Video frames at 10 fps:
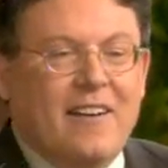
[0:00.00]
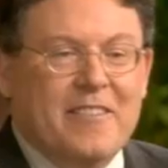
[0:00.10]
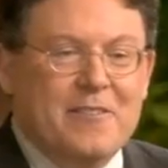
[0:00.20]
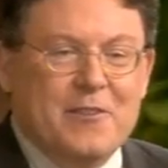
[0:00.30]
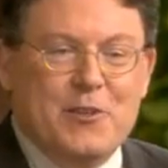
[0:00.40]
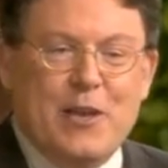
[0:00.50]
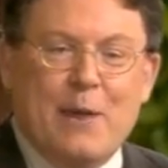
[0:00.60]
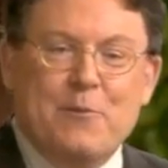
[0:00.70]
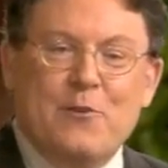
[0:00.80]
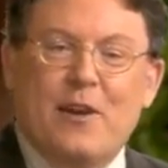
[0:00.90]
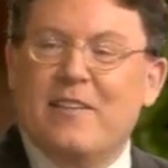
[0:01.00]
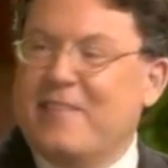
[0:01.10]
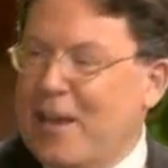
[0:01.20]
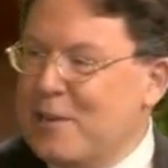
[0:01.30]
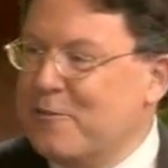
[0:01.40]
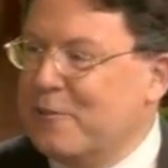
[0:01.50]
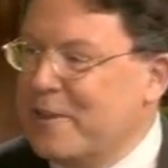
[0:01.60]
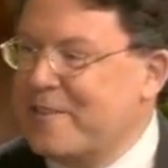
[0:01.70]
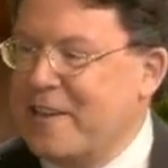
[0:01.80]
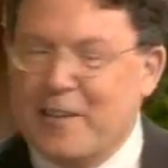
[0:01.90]
There's a chapter on attentive
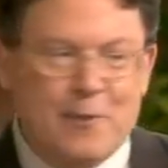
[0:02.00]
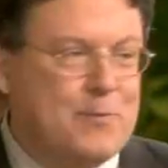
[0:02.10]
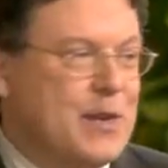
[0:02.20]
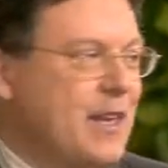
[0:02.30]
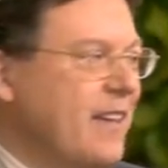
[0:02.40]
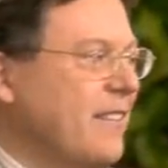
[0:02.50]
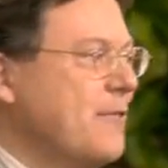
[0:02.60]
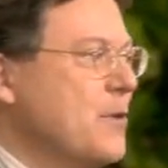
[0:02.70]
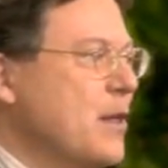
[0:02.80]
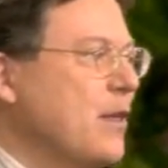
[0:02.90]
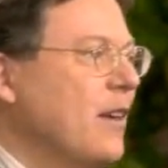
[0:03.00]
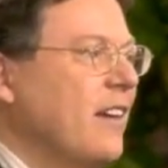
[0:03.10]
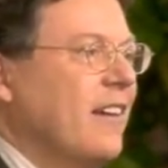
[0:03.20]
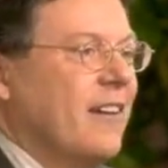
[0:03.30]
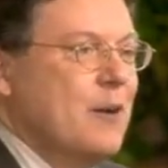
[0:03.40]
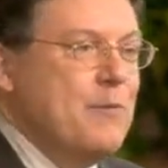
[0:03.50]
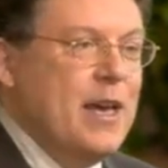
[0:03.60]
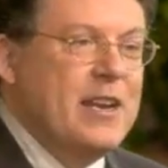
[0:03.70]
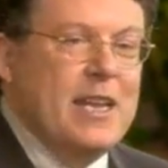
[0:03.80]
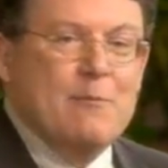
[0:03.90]
listening that begins with a
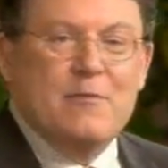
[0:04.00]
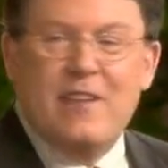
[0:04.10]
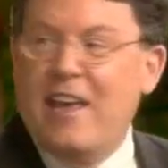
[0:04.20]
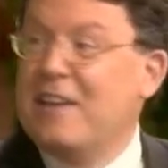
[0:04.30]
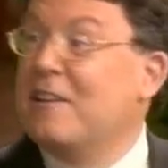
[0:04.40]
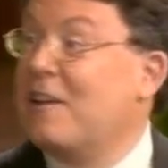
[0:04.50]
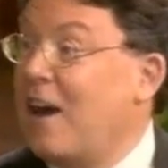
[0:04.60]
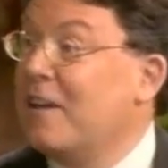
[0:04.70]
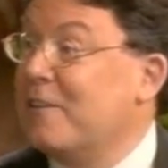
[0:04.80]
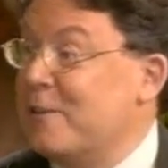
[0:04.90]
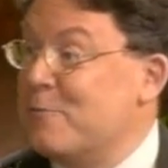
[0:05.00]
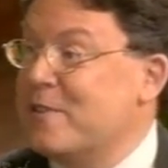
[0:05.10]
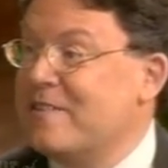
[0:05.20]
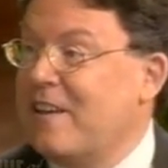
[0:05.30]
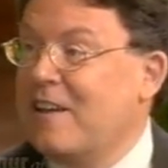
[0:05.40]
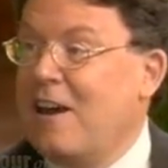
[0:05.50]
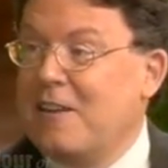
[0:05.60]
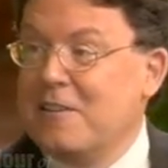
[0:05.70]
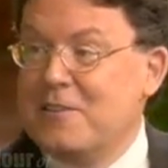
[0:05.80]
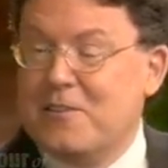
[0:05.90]
man named Dan Gottlieb, a
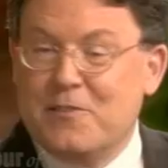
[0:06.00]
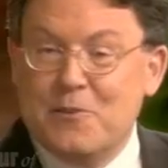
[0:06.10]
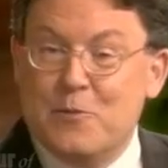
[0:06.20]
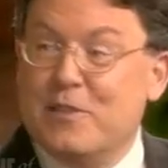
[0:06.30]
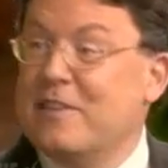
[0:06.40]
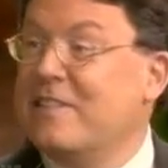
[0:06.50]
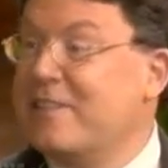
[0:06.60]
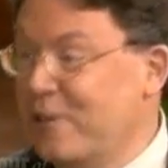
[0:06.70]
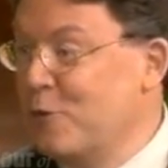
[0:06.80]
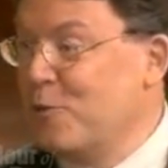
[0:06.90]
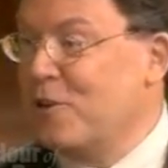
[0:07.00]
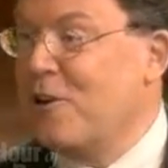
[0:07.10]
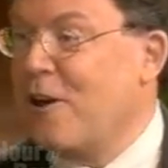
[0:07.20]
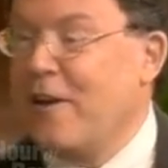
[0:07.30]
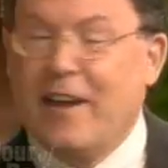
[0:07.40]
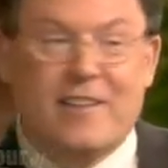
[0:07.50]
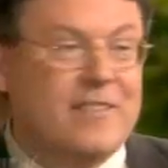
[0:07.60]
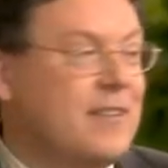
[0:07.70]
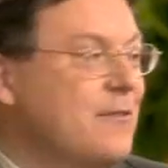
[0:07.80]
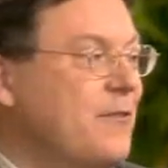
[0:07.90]
psychologist who was in a terrible car
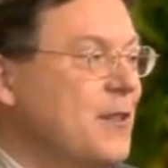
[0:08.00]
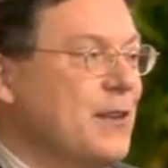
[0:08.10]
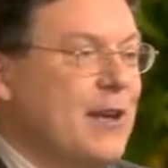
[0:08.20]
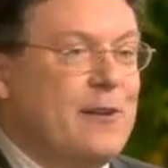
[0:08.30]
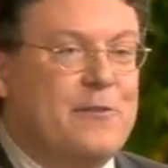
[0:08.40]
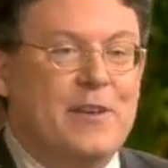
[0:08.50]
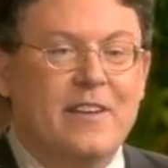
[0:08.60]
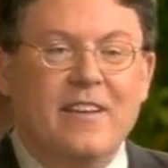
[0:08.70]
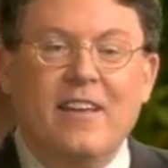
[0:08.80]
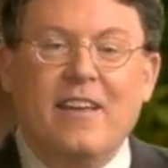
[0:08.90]
accident in Philadelphia.